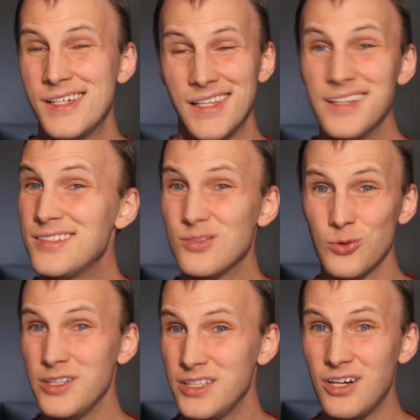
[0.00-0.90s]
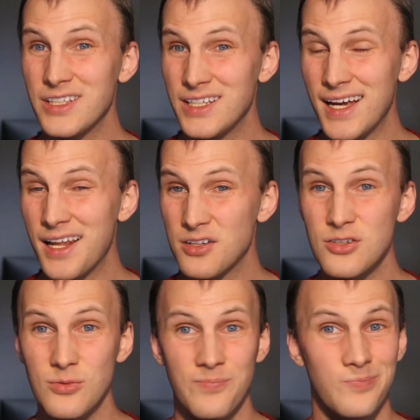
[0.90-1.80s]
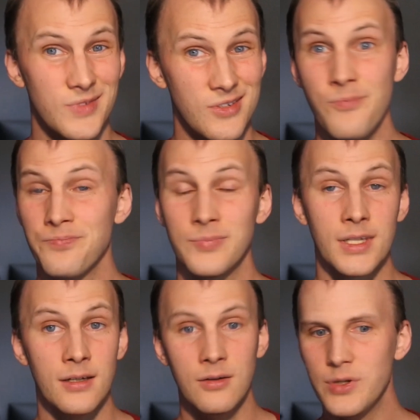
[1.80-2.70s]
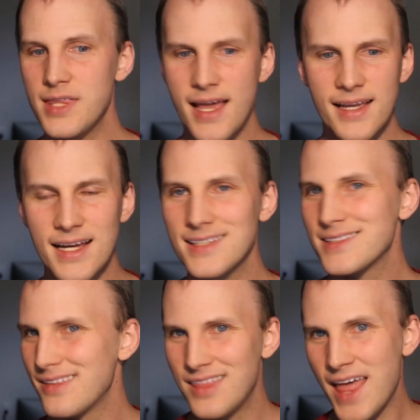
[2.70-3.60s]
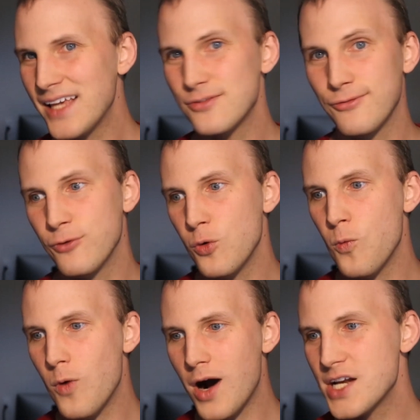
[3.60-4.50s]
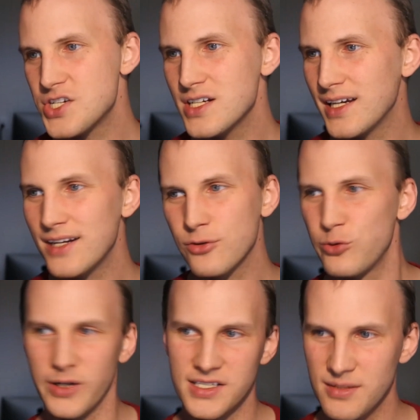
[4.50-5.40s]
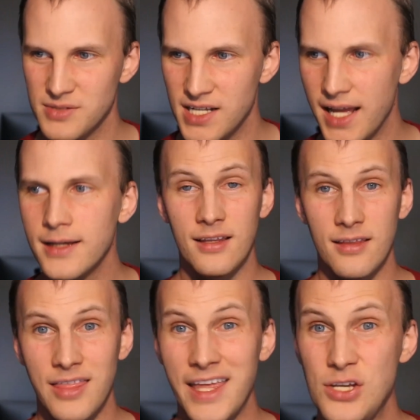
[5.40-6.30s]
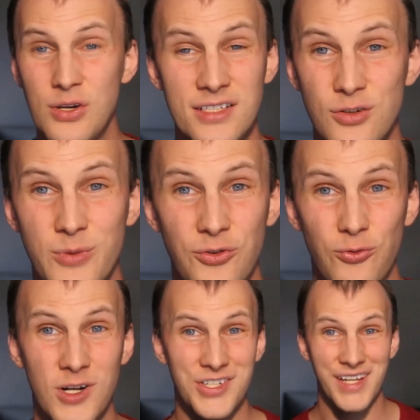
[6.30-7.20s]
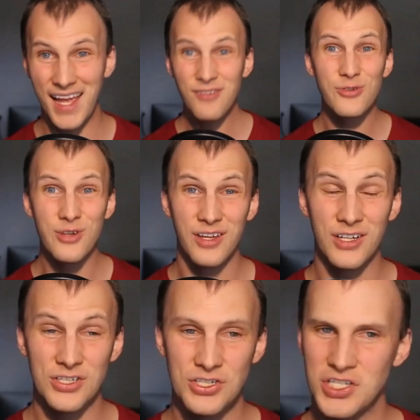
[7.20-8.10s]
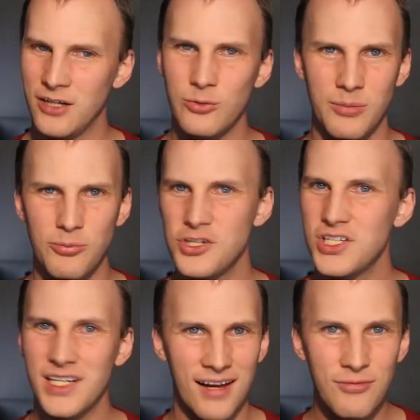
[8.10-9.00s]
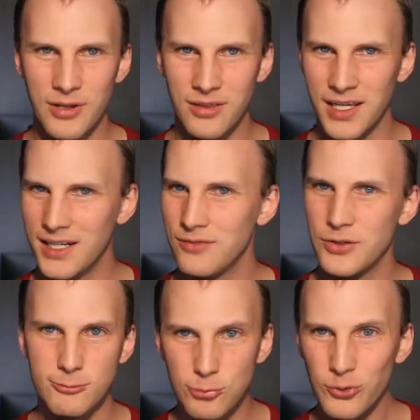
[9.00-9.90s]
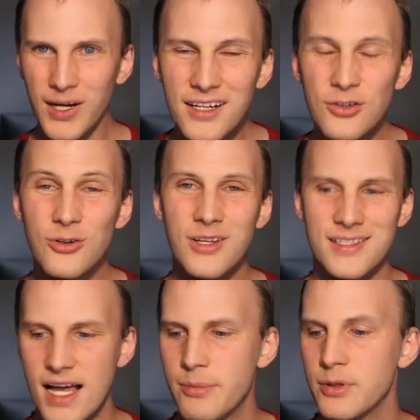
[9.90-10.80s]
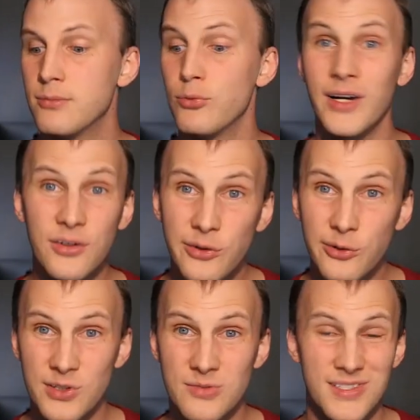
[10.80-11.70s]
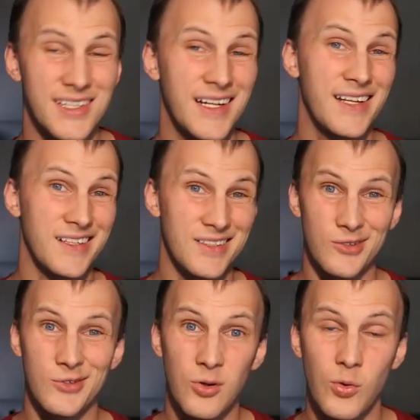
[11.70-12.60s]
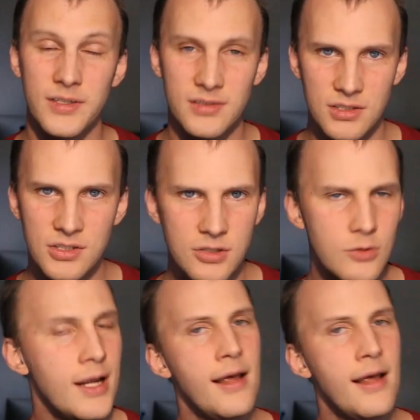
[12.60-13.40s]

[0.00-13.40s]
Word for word: This is really all you got to do. So, with that, guys, thanks for watching. Kind of a quick tip today. Thank you guys so much for watching everything on this channel. We appreciate everything. And if you're brand new to this hobby, you're brand new to Christmas lighting, you don't know what to do,